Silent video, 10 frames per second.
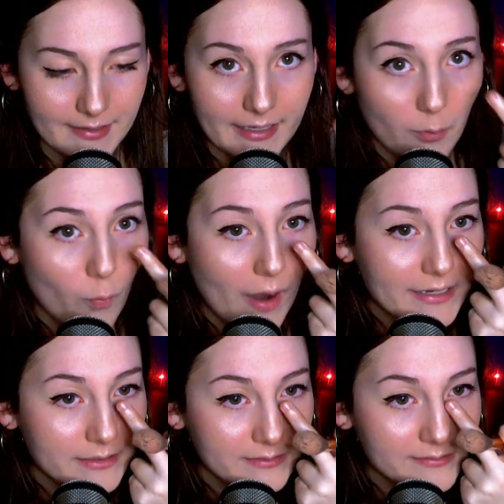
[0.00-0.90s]
Like,
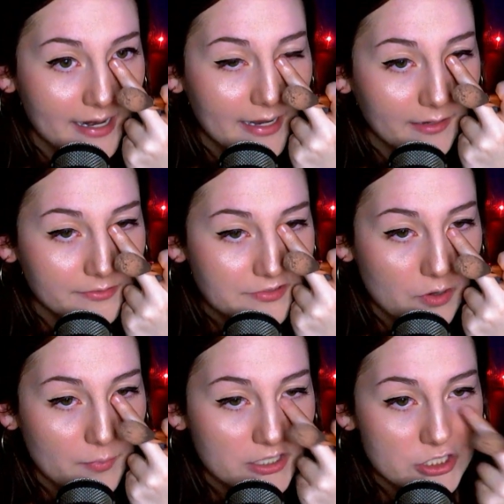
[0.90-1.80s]
why did it take
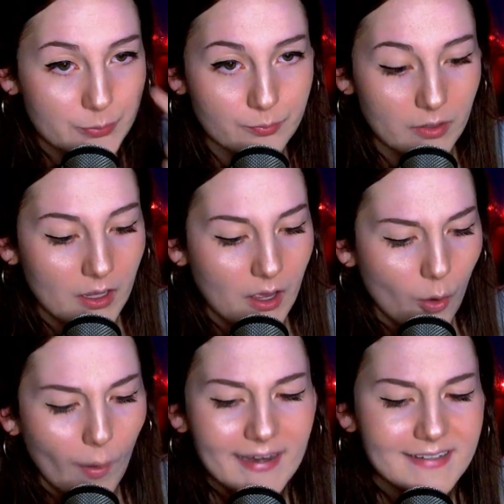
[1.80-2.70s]
so much
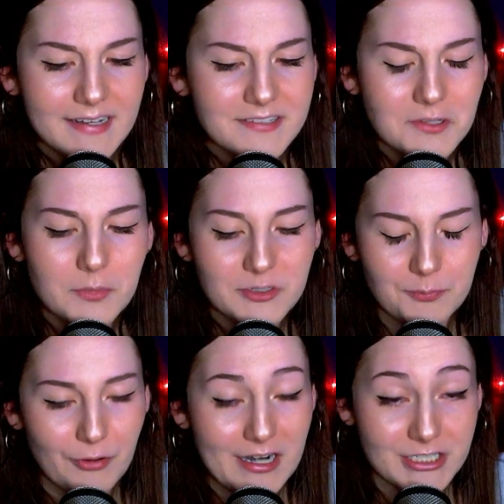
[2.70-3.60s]
why did it take so
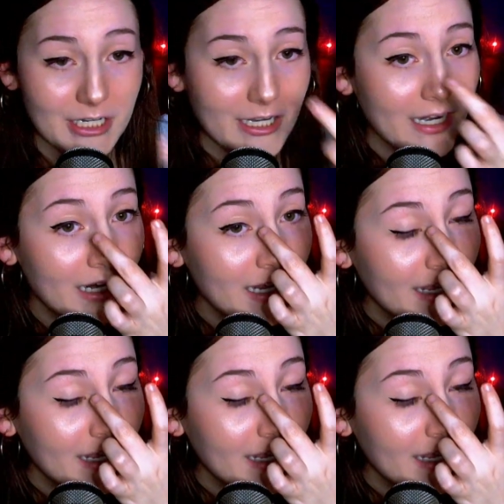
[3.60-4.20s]
much pressure